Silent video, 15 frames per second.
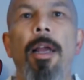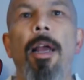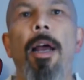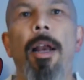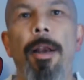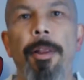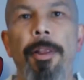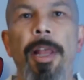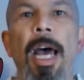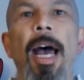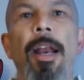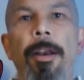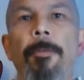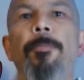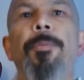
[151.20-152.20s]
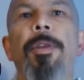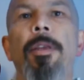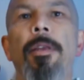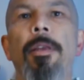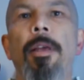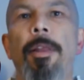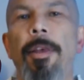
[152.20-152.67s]
and then
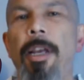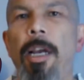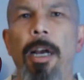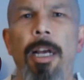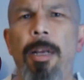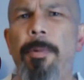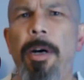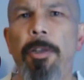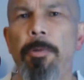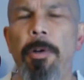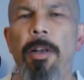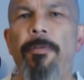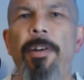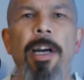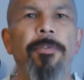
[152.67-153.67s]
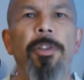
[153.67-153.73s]
I think at about 25